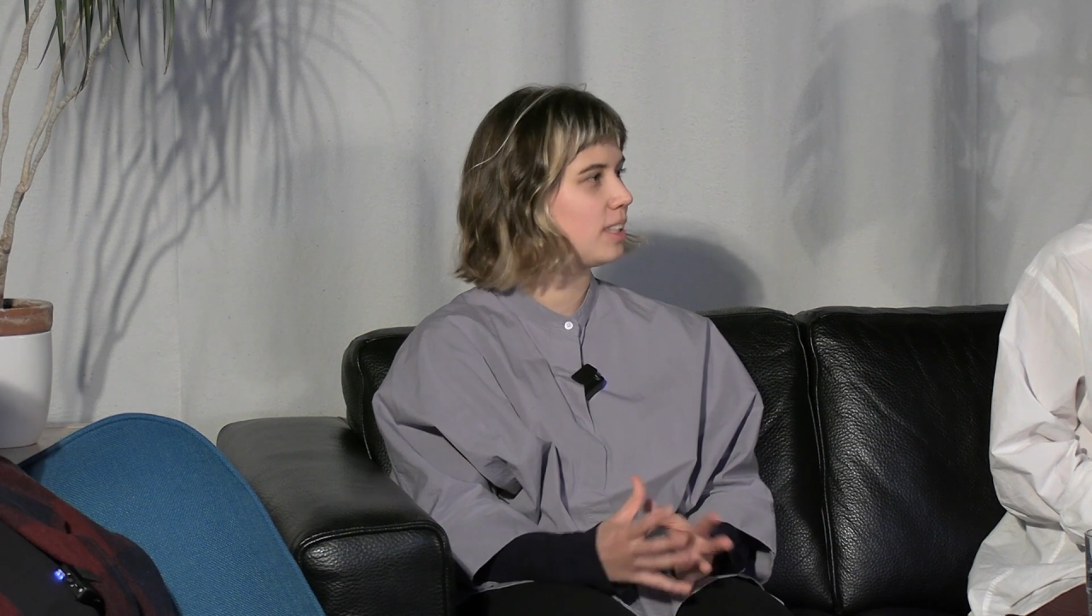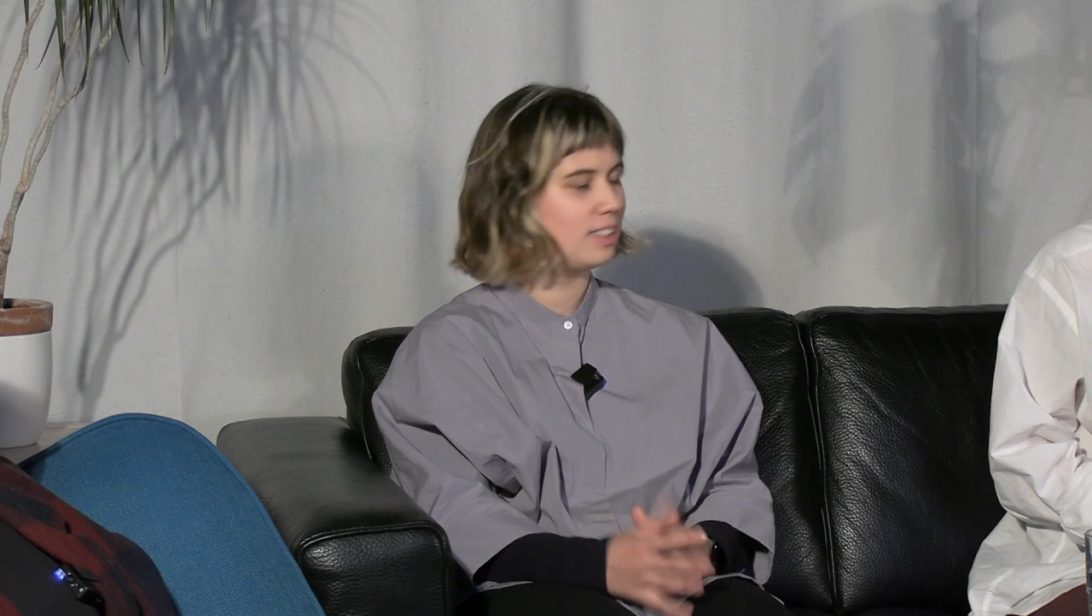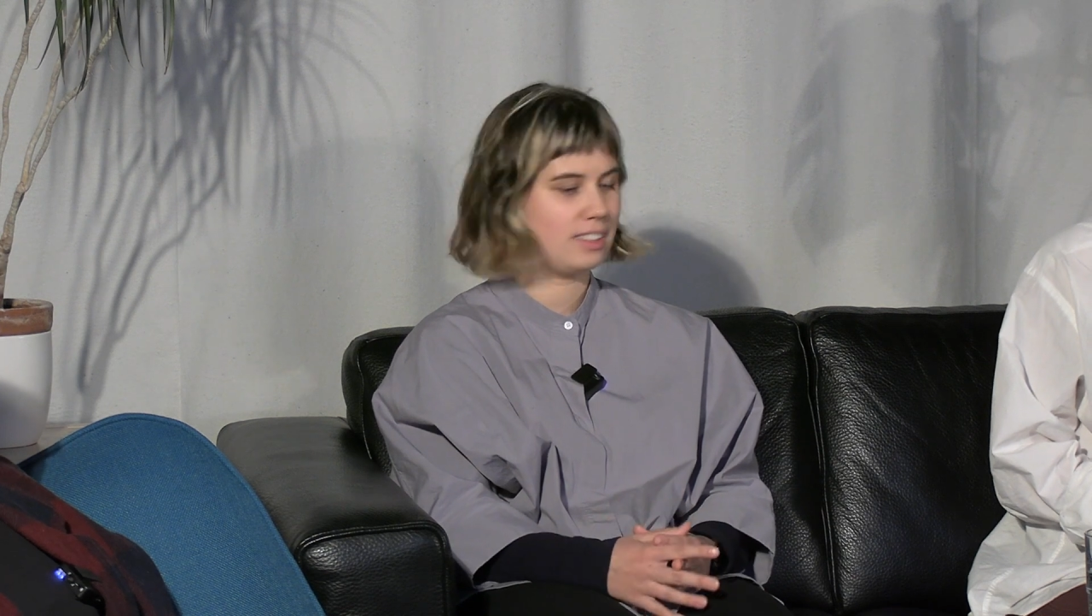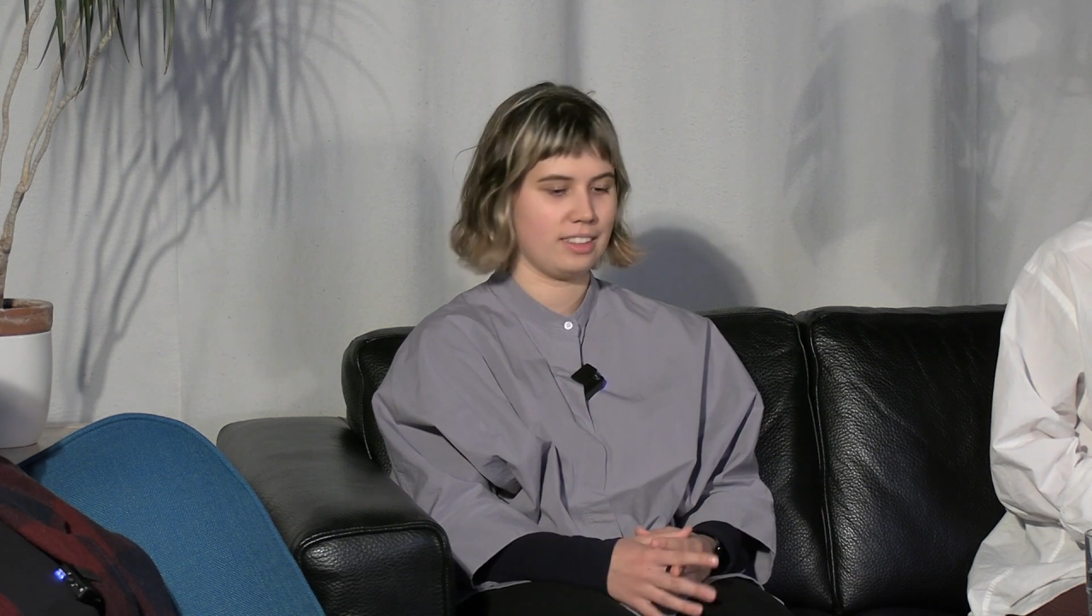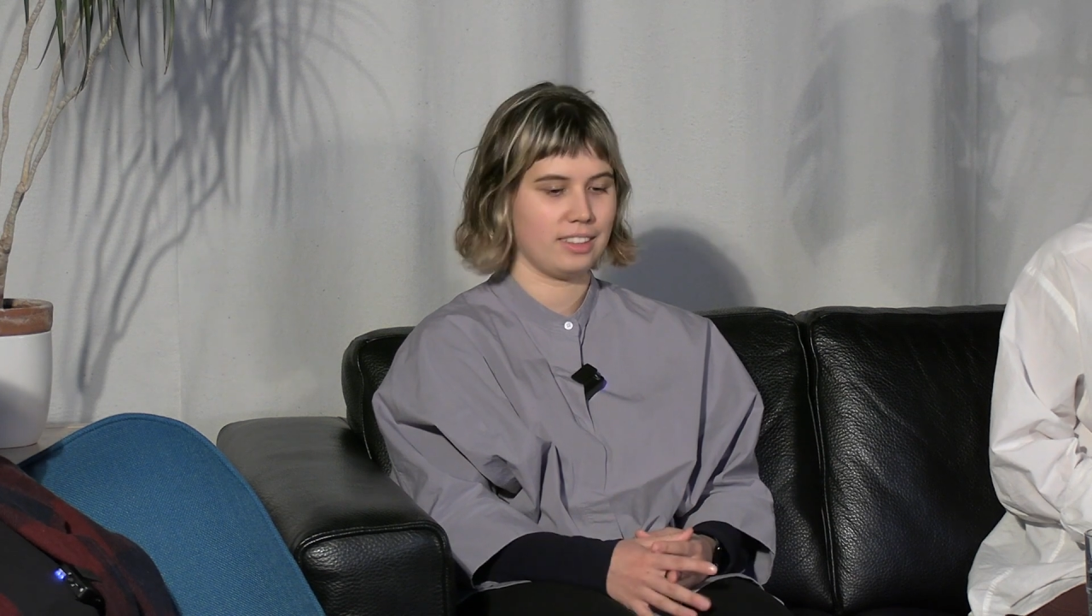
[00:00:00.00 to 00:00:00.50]

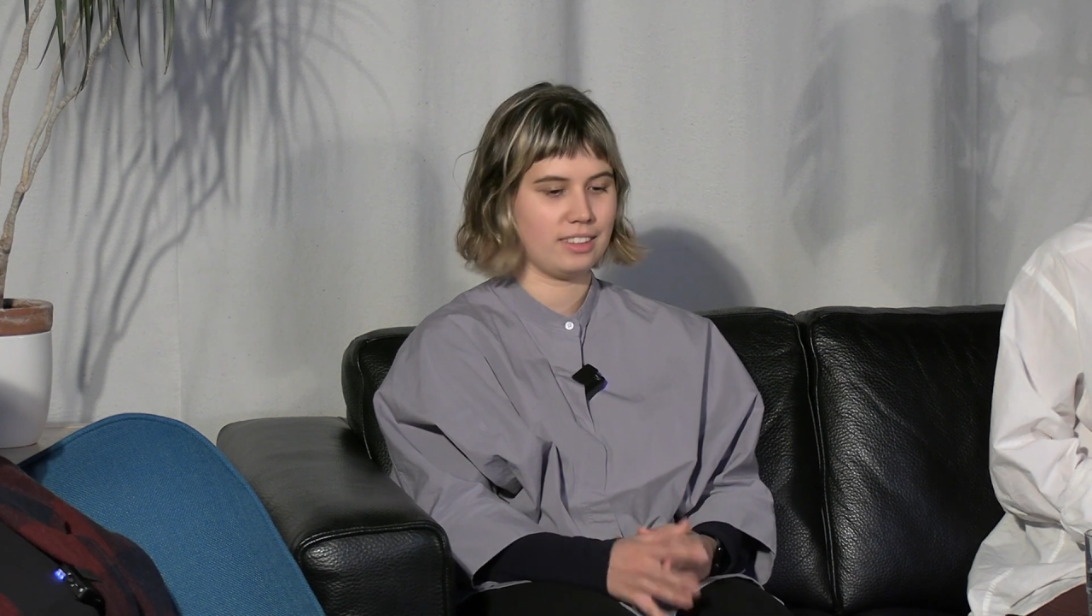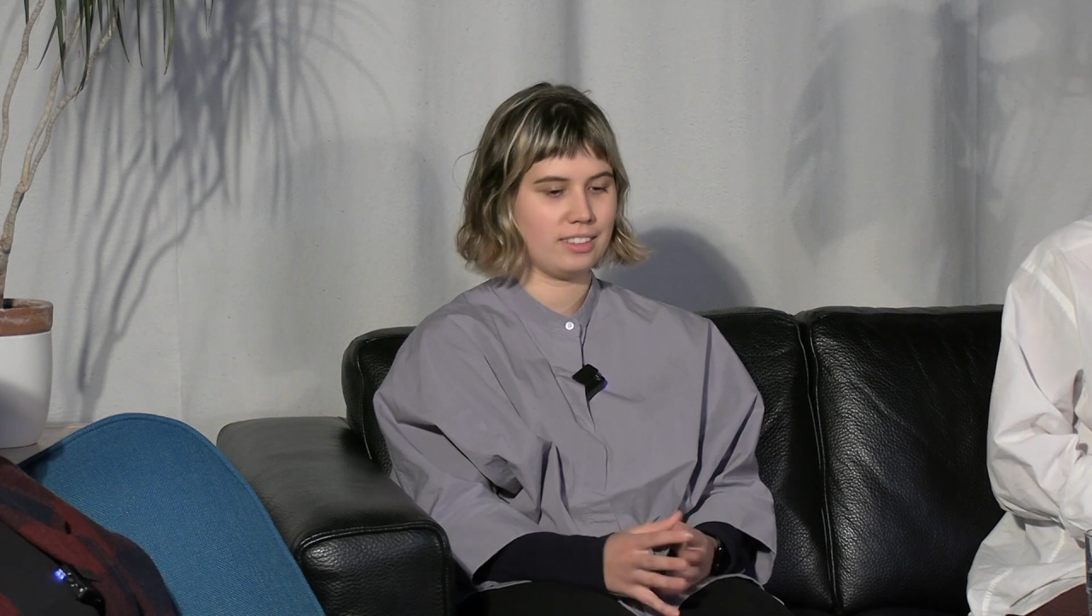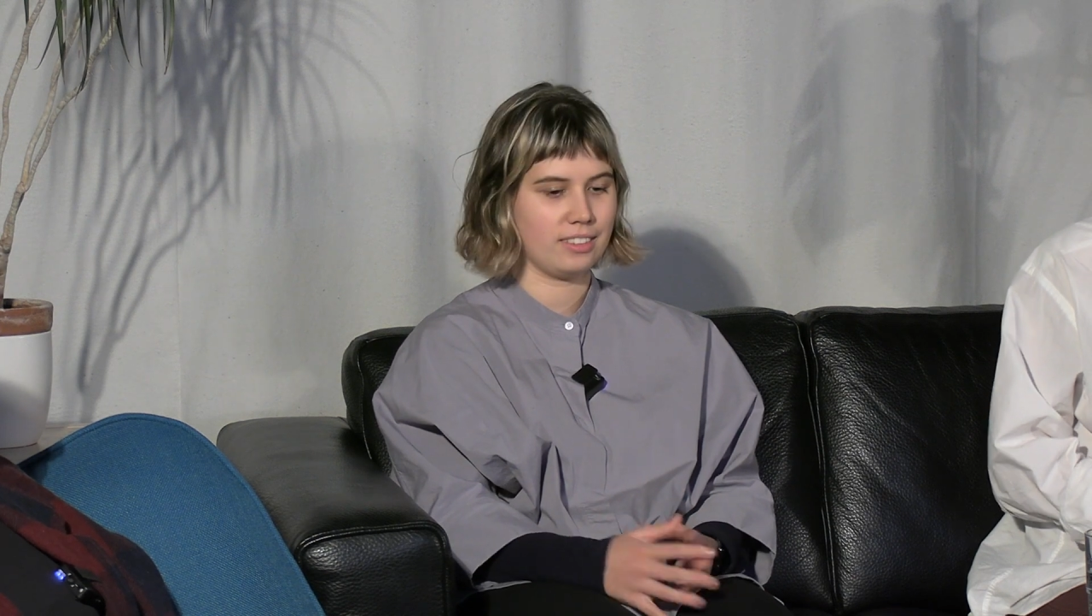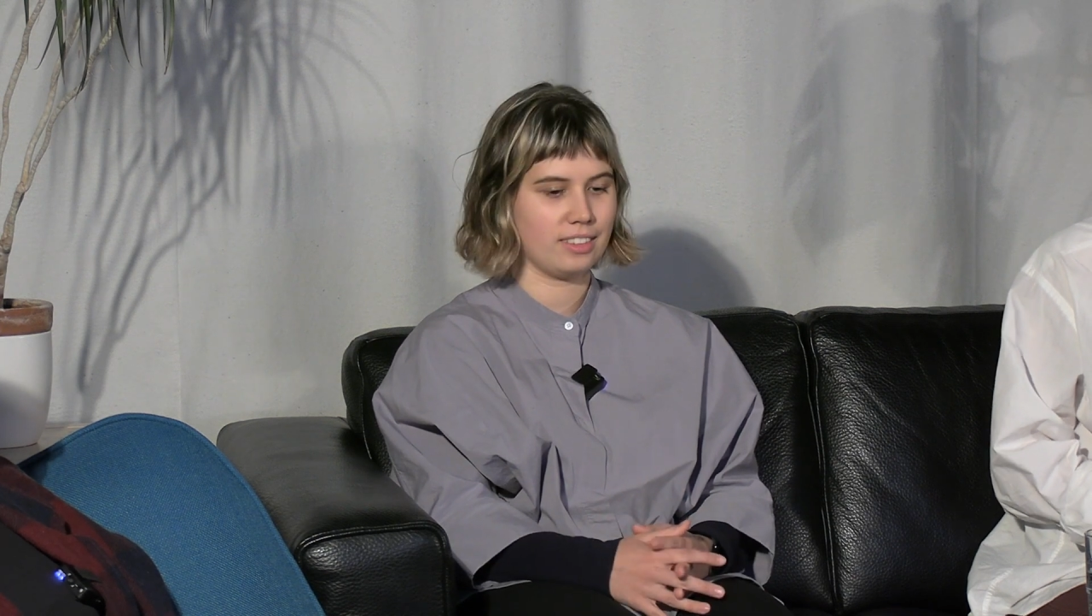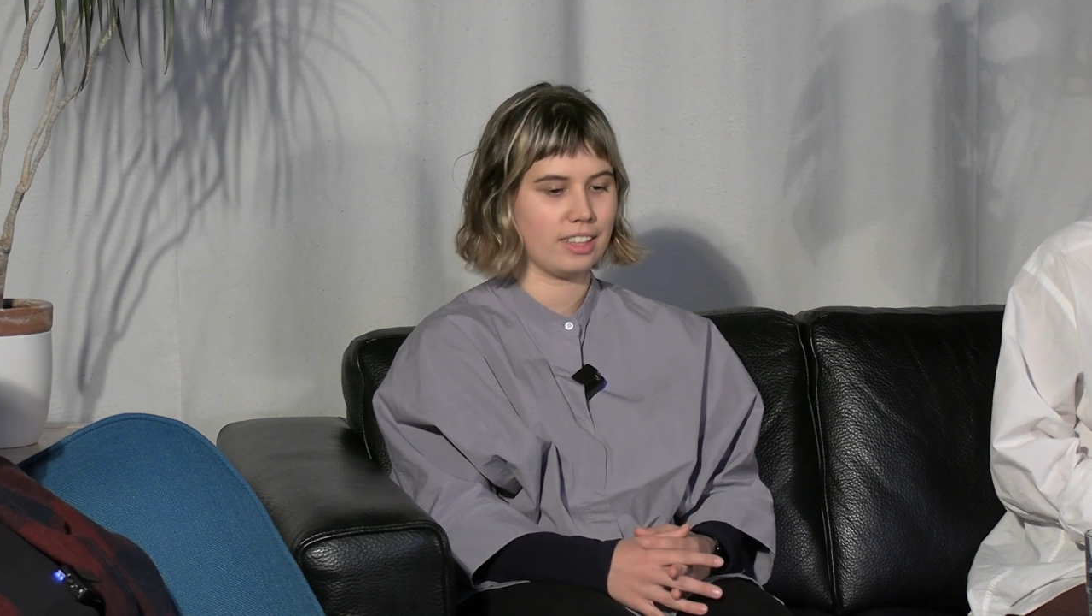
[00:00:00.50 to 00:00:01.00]
but
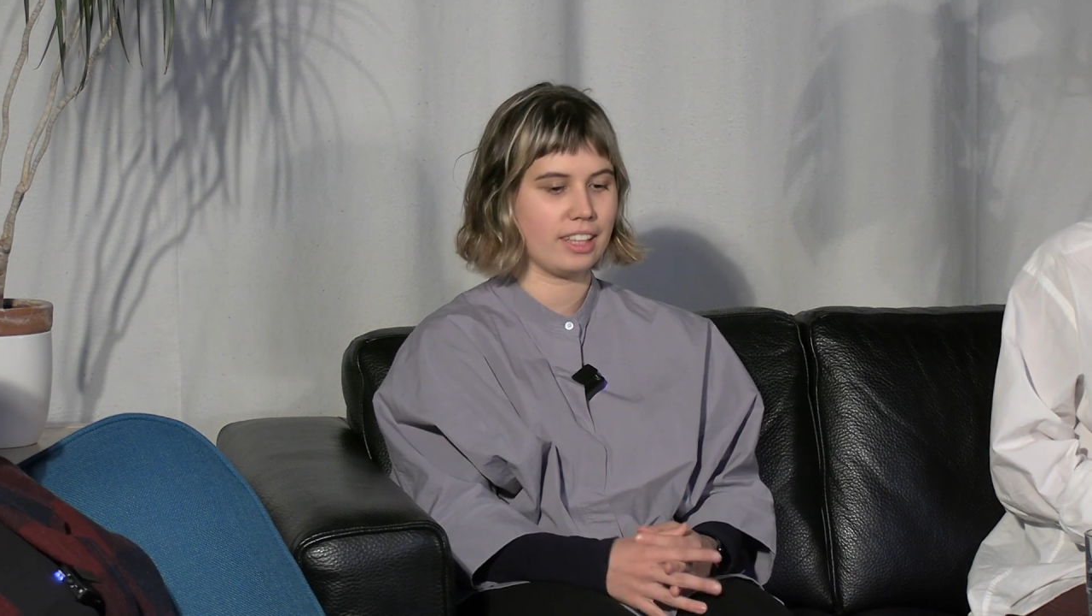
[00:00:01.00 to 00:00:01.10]
the